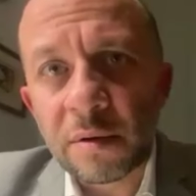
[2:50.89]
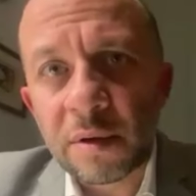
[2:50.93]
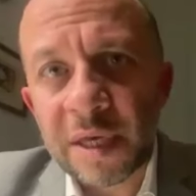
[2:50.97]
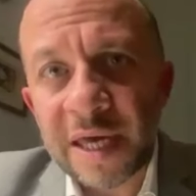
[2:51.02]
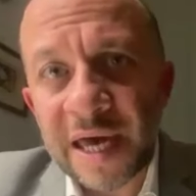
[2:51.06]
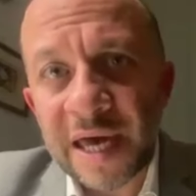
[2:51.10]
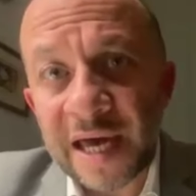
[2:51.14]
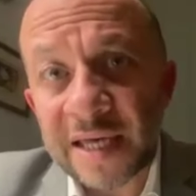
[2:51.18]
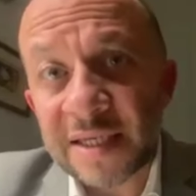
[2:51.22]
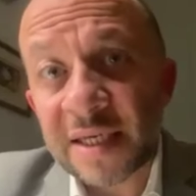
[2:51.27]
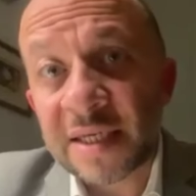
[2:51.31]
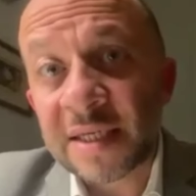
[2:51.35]

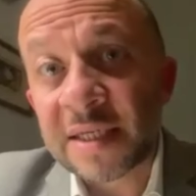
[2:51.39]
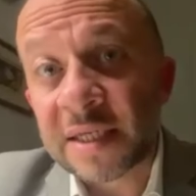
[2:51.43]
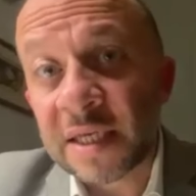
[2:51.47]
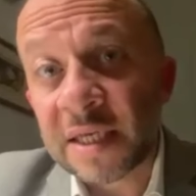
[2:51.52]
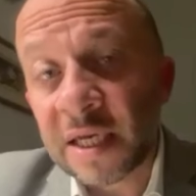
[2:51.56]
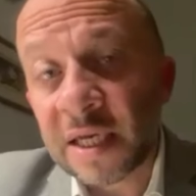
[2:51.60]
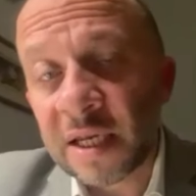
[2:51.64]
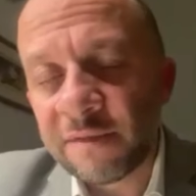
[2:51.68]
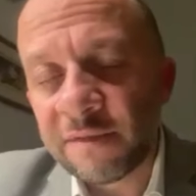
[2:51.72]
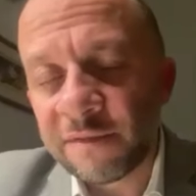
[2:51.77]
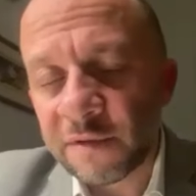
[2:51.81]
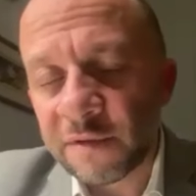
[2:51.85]
Gaza
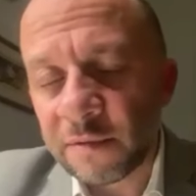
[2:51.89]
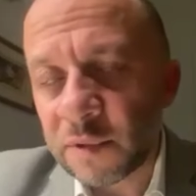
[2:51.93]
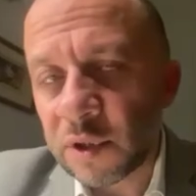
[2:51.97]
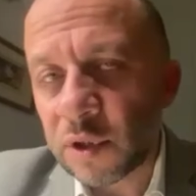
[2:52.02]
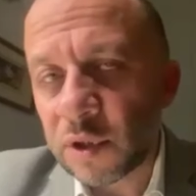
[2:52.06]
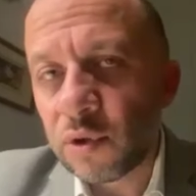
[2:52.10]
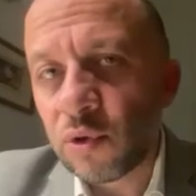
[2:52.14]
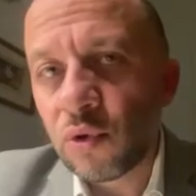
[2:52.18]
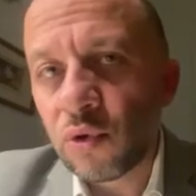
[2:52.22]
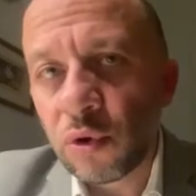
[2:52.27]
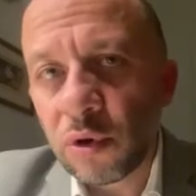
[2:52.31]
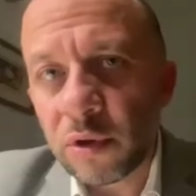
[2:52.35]
City, from the
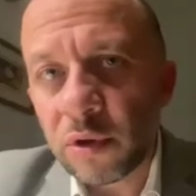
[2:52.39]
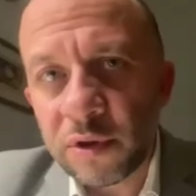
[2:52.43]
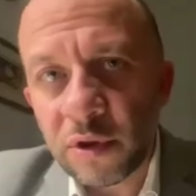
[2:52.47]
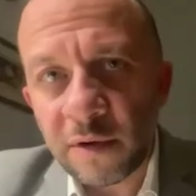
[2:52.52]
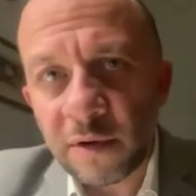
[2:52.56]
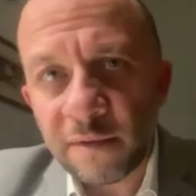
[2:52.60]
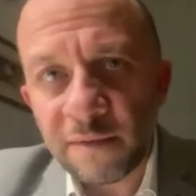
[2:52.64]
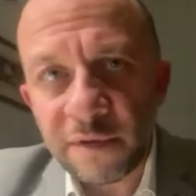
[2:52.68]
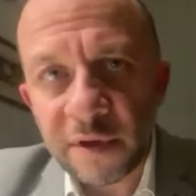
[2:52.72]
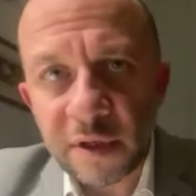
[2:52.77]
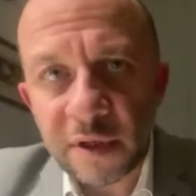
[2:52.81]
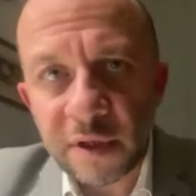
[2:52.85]
north
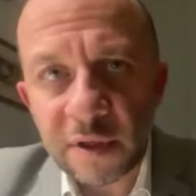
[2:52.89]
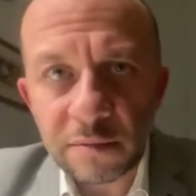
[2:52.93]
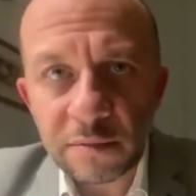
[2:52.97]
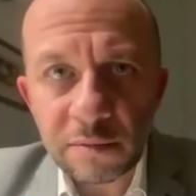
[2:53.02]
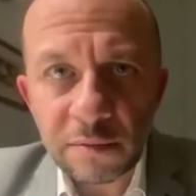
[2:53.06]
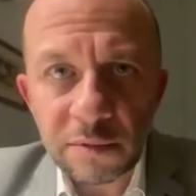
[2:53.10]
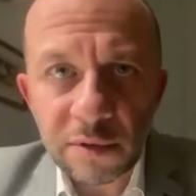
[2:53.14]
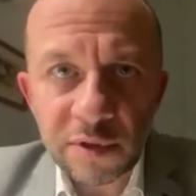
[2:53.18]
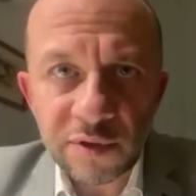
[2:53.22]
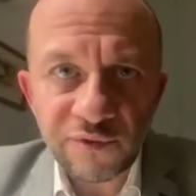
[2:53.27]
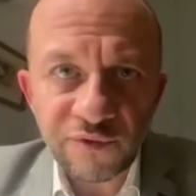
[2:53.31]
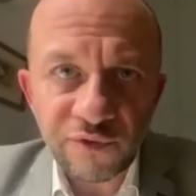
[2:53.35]
of the
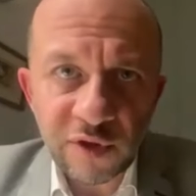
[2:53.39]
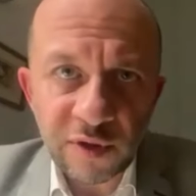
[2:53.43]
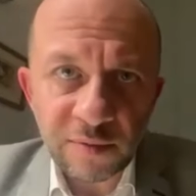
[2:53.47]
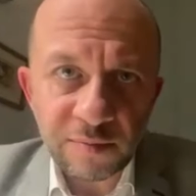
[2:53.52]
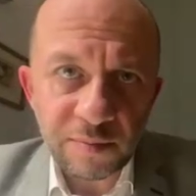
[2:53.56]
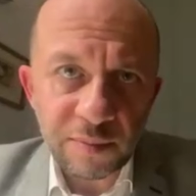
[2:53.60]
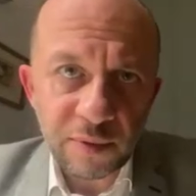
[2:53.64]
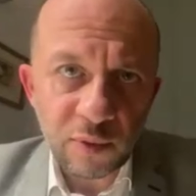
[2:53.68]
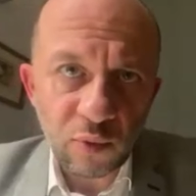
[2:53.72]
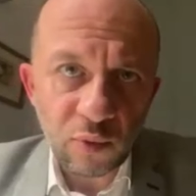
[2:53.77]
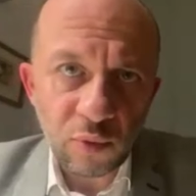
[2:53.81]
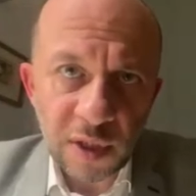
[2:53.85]
strip,
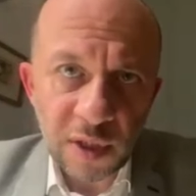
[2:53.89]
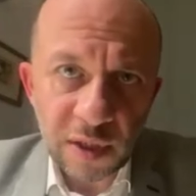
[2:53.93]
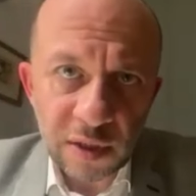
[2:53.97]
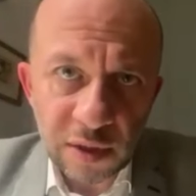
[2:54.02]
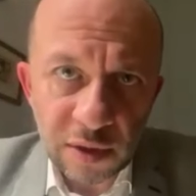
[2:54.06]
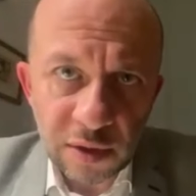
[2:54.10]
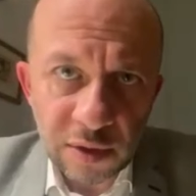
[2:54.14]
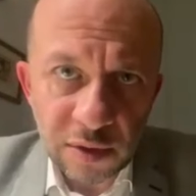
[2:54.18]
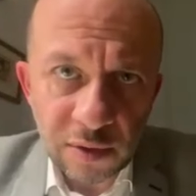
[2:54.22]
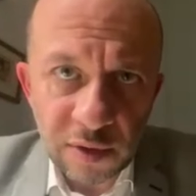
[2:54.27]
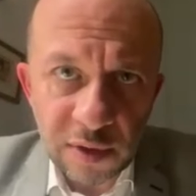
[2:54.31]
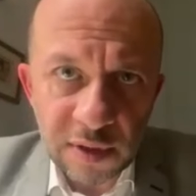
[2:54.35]

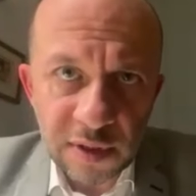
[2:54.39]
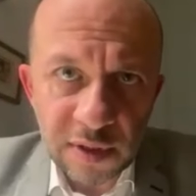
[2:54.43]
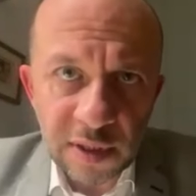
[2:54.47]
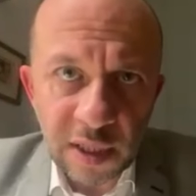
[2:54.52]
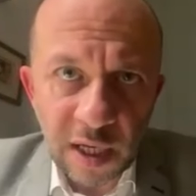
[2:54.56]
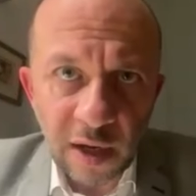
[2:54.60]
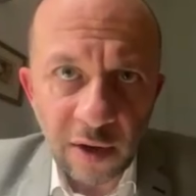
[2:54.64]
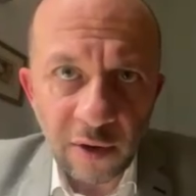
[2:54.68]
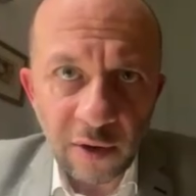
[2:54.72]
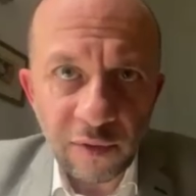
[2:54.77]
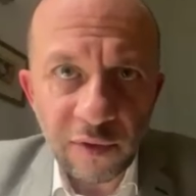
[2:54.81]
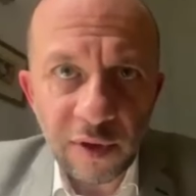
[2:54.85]
went to the
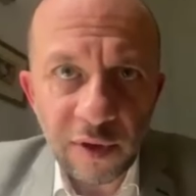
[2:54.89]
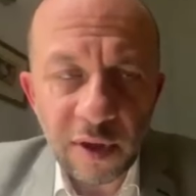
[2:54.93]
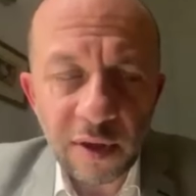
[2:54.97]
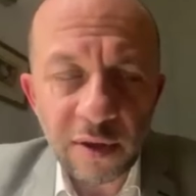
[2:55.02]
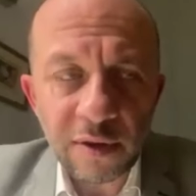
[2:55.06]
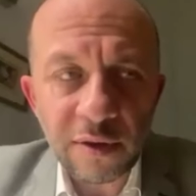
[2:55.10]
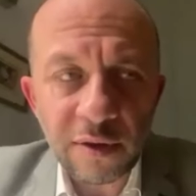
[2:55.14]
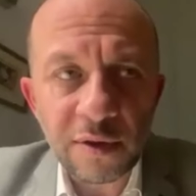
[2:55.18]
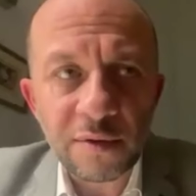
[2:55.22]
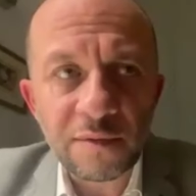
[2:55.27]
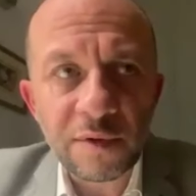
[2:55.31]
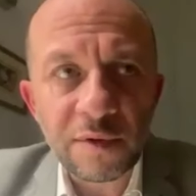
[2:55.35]
south,
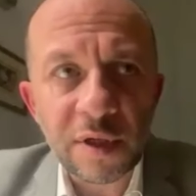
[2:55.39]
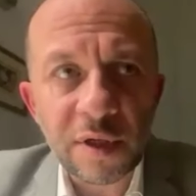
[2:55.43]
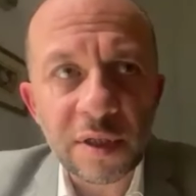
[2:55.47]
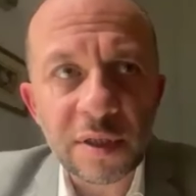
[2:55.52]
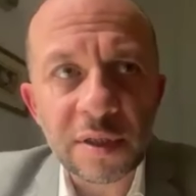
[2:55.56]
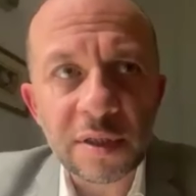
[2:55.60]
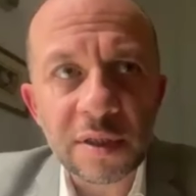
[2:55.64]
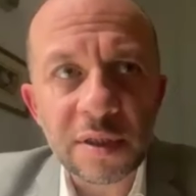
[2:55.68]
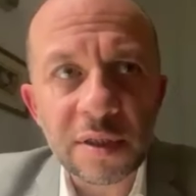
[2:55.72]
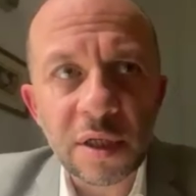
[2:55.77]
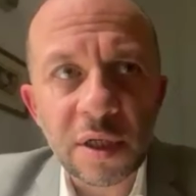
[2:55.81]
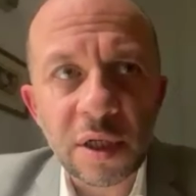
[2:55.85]
and there
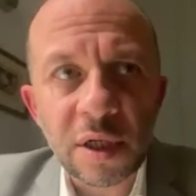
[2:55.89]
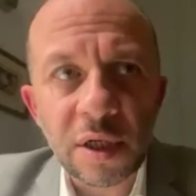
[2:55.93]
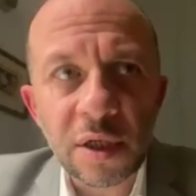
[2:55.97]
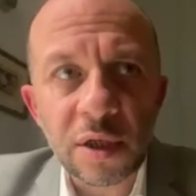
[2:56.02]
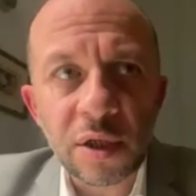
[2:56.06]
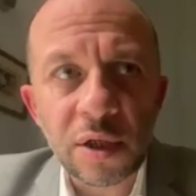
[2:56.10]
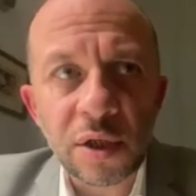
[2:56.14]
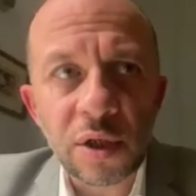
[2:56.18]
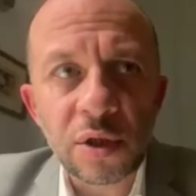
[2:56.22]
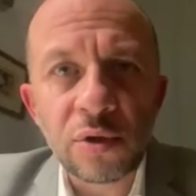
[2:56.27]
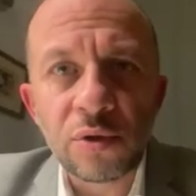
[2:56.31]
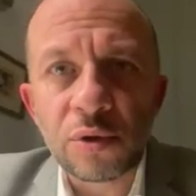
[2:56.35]
is a
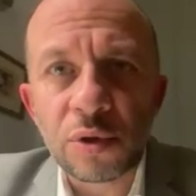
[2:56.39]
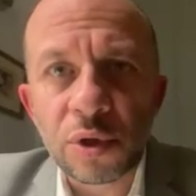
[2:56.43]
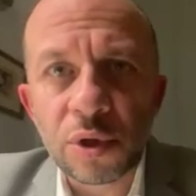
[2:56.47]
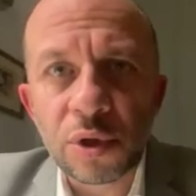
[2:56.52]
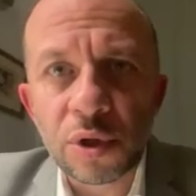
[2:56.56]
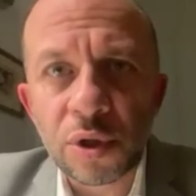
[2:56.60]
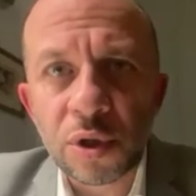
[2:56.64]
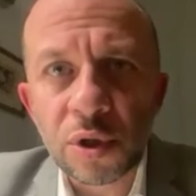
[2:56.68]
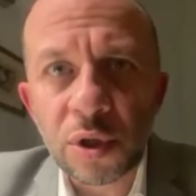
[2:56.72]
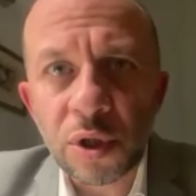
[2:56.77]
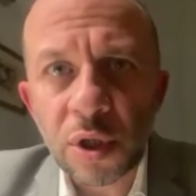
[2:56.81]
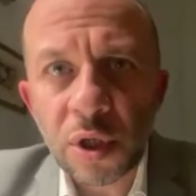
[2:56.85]

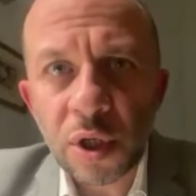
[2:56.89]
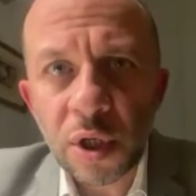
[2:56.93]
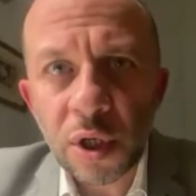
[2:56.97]
huge